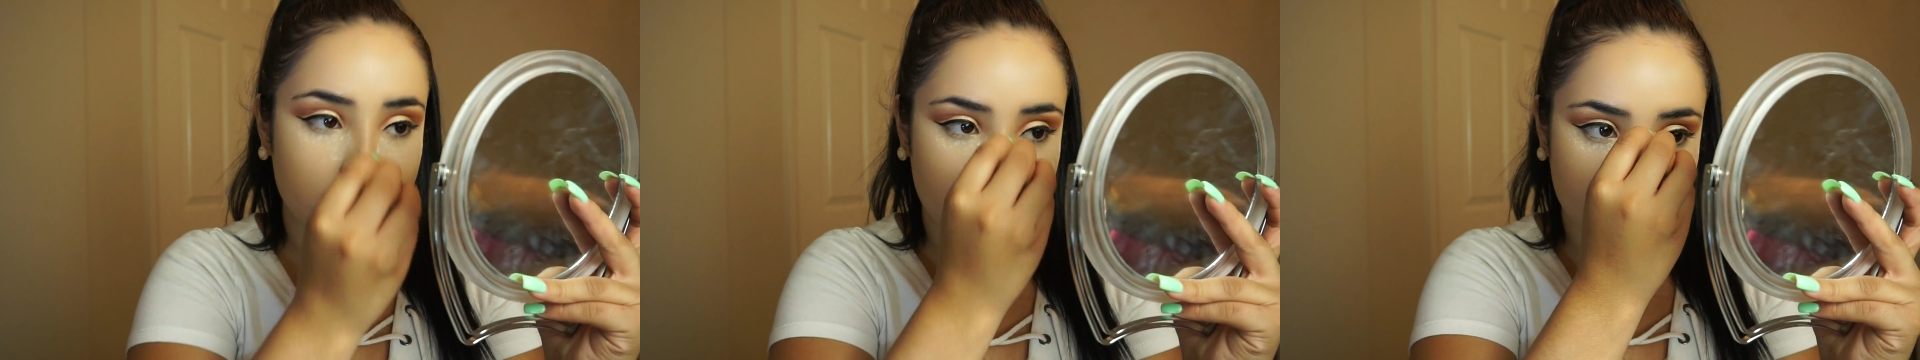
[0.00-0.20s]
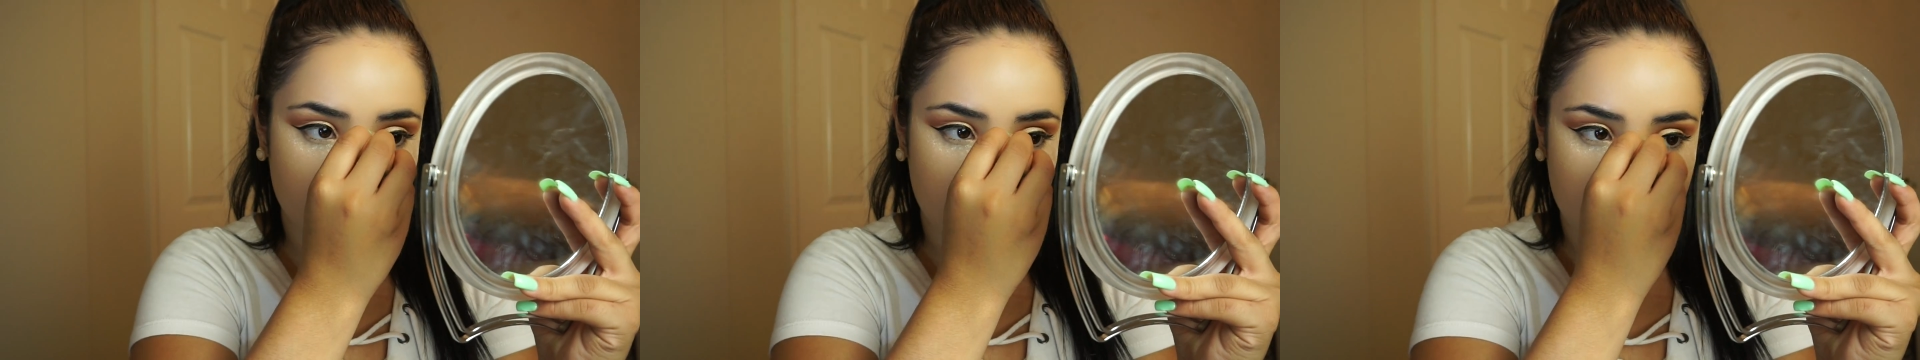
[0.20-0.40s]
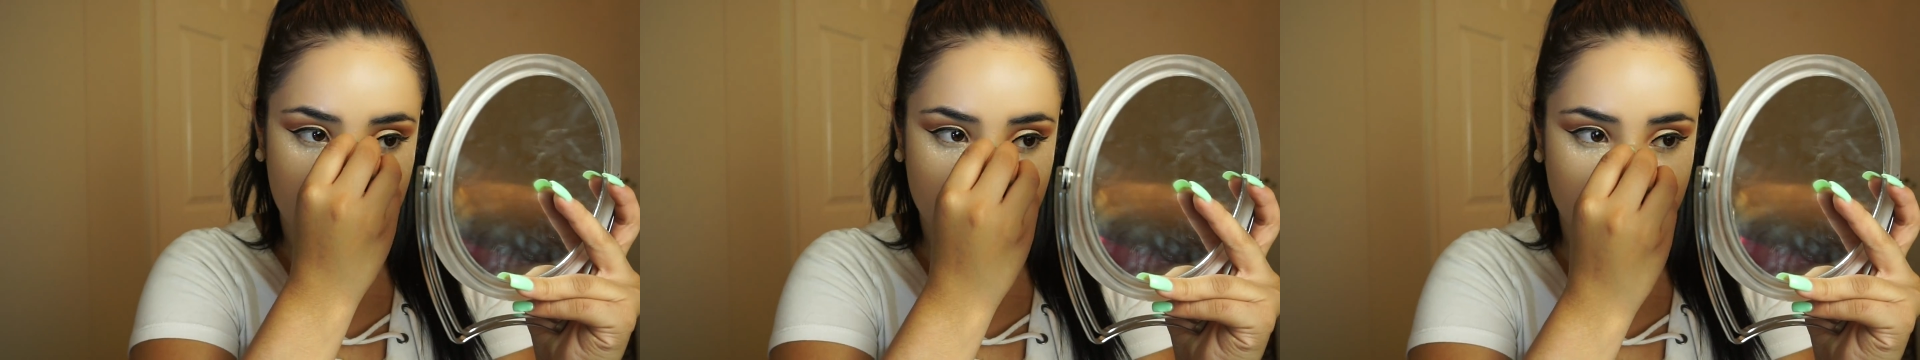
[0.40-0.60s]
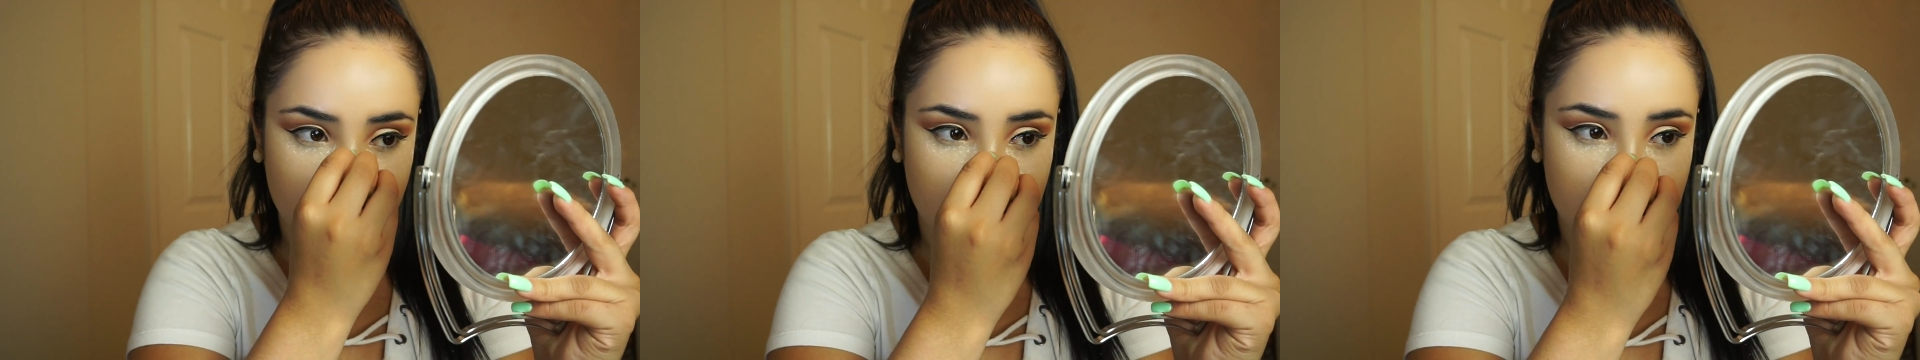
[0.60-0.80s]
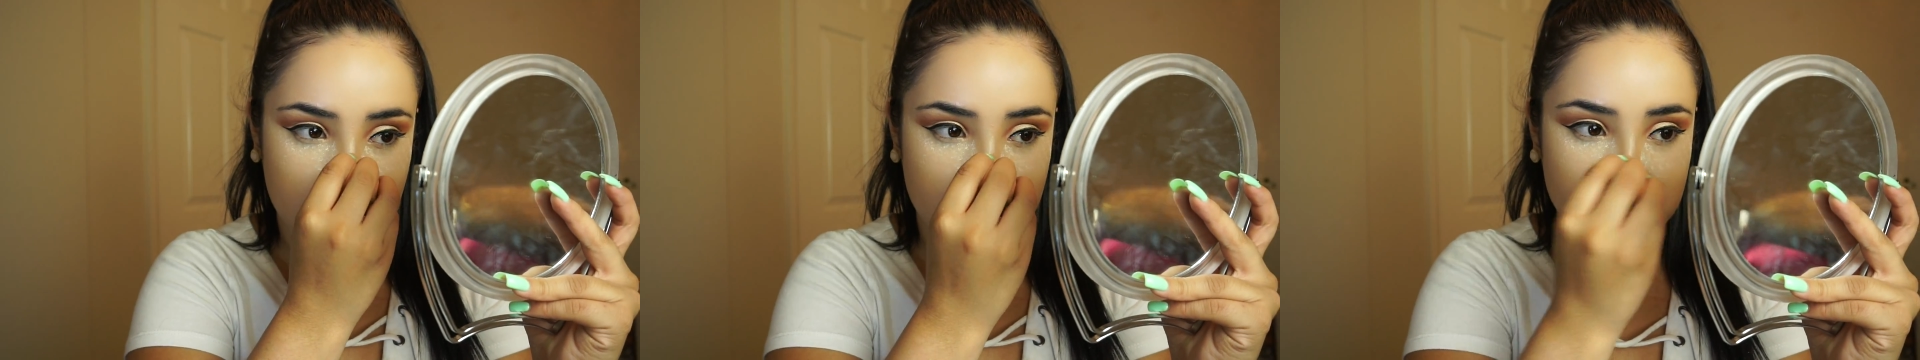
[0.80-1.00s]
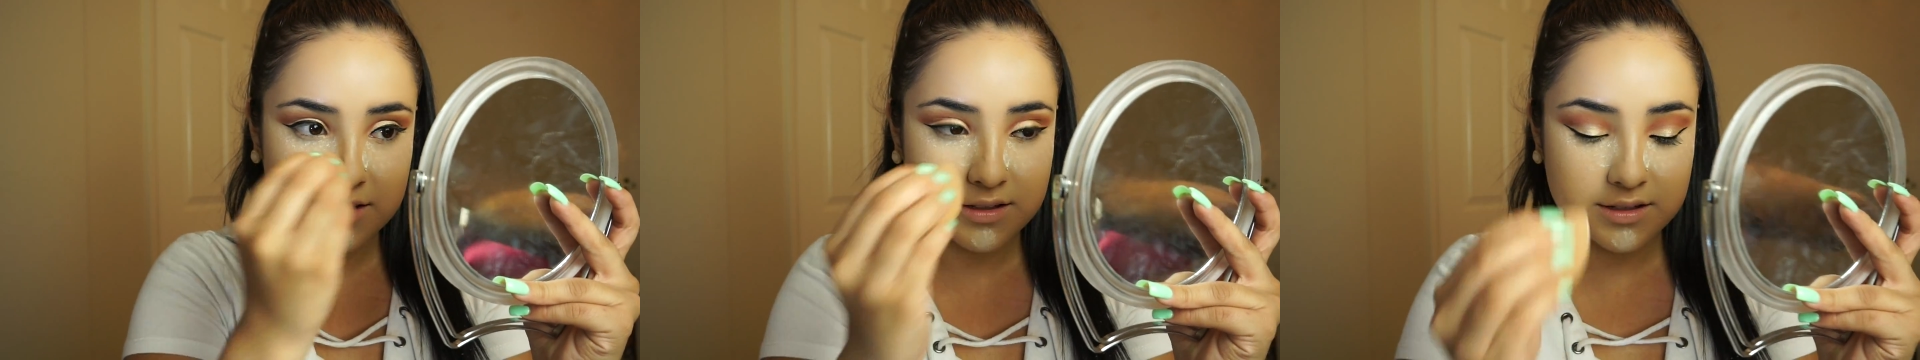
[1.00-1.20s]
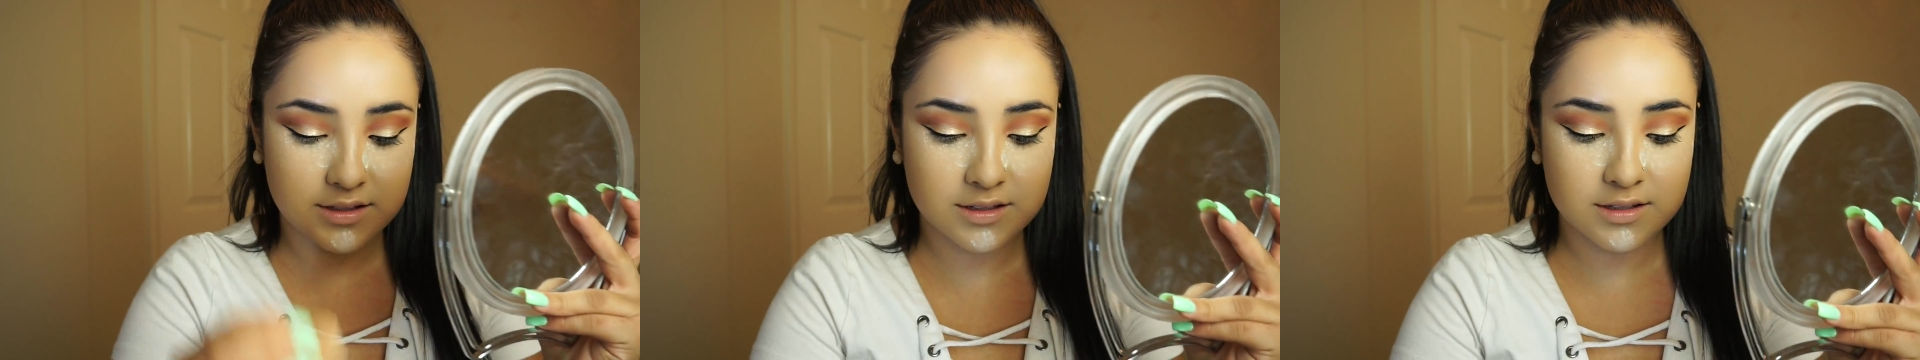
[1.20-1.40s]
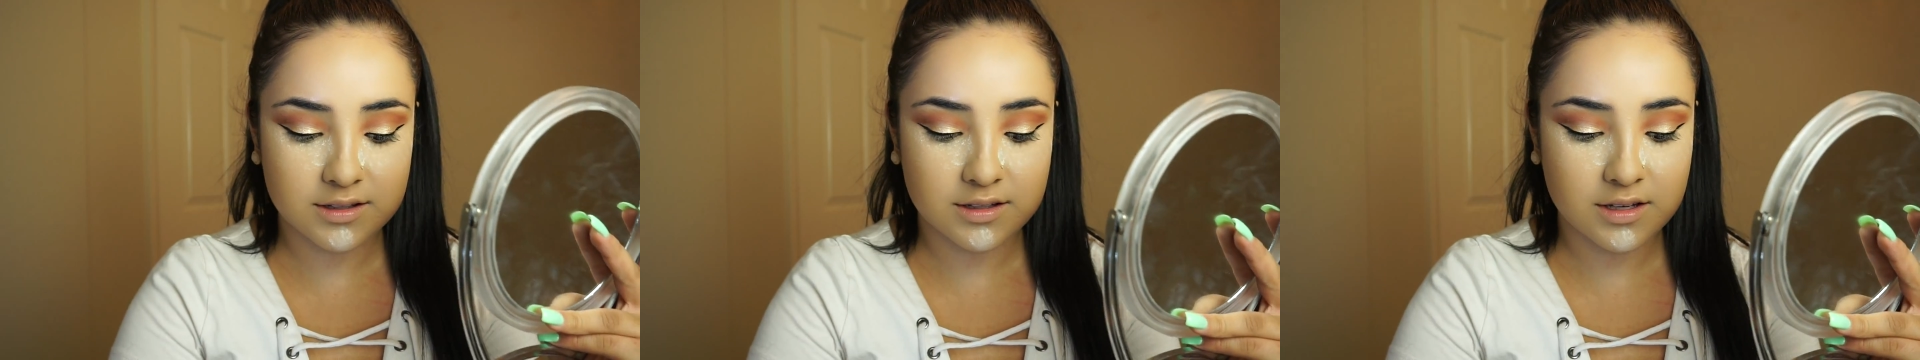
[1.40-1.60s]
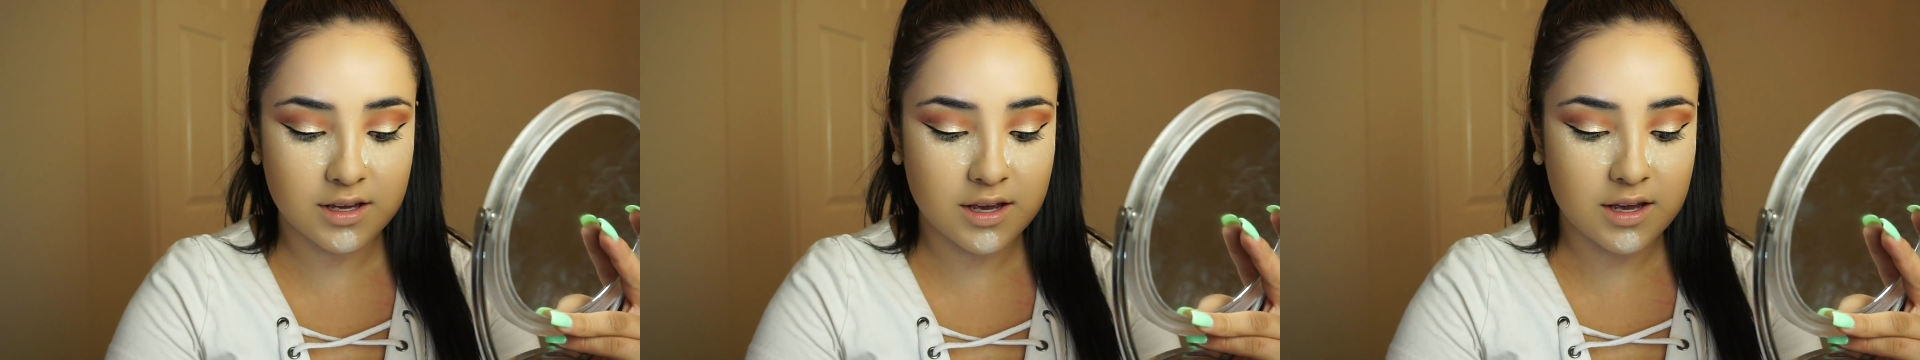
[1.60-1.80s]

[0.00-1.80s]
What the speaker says: my face